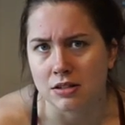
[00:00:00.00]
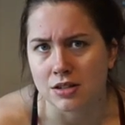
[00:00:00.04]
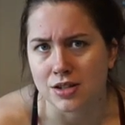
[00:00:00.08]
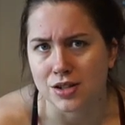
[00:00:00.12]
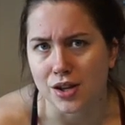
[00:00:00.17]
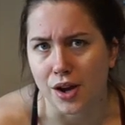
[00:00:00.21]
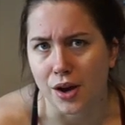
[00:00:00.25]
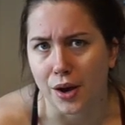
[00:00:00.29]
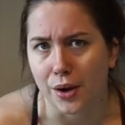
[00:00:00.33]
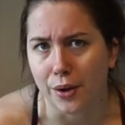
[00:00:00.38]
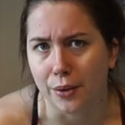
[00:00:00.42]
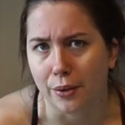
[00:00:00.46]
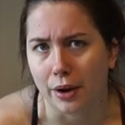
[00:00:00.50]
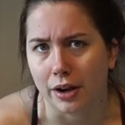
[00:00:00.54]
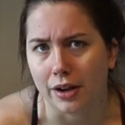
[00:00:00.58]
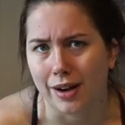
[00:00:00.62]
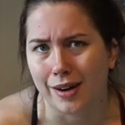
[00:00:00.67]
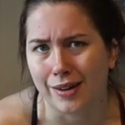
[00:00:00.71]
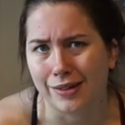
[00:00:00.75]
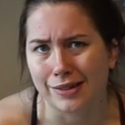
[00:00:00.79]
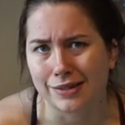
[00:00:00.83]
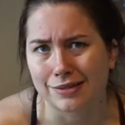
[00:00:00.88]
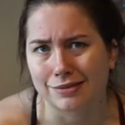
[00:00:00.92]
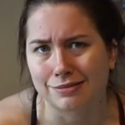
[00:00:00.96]
so I
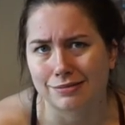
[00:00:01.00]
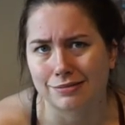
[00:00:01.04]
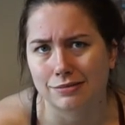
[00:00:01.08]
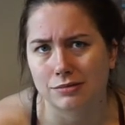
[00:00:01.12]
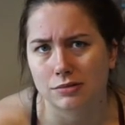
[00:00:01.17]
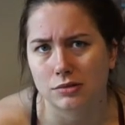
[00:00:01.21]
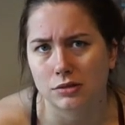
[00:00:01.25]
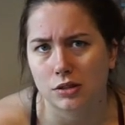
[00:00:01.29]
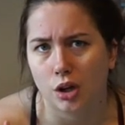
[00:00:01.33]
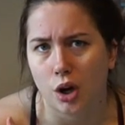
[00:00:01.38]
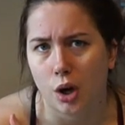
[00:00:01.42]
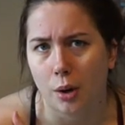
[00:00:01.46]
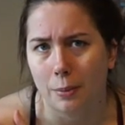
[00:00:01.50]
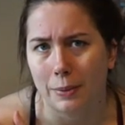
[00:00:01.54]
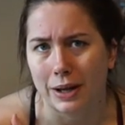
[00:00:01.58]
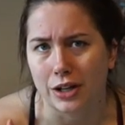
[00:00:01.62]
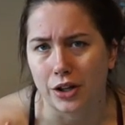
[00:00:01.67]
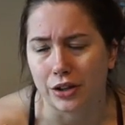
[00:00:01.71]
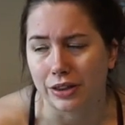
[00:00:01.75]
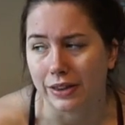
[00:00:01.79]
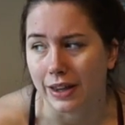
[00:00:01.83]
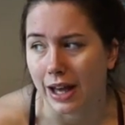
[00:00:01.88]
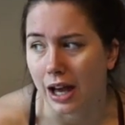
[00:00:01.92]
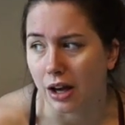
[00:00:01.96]
can't comment
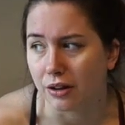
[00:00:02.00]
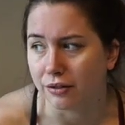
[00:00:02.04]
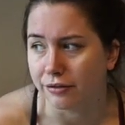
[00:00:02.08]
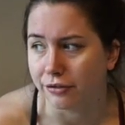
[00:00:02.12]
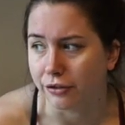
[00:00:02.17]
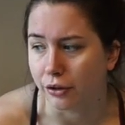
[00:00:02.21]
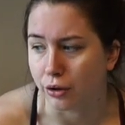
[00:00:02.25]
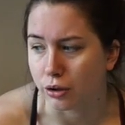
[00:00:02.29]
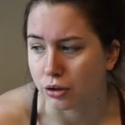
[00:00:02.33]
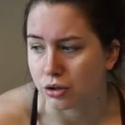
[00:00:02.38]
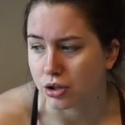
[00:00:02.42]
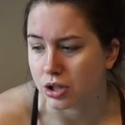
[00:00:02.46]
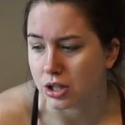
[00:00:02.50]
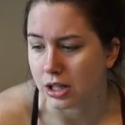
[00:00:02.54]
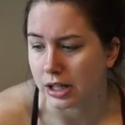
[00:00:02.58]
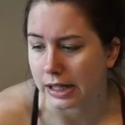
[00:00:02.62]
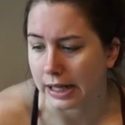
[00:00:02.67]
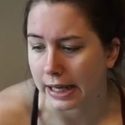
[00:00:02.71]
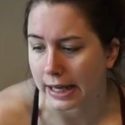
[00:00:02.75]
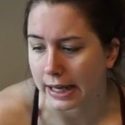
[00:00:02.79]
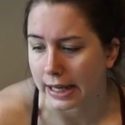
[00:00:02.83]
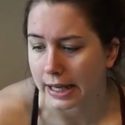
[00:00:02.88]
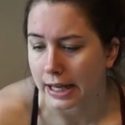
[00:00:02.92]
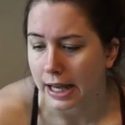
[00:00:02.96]
on that,
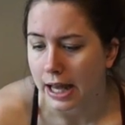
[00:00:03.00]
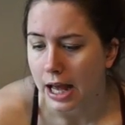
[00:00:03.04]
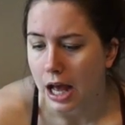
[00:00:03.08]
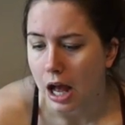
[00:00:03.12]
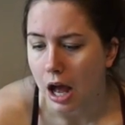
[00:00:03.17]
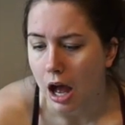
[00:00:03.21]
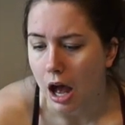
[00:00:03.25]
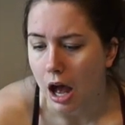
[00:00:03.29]
unfortunately.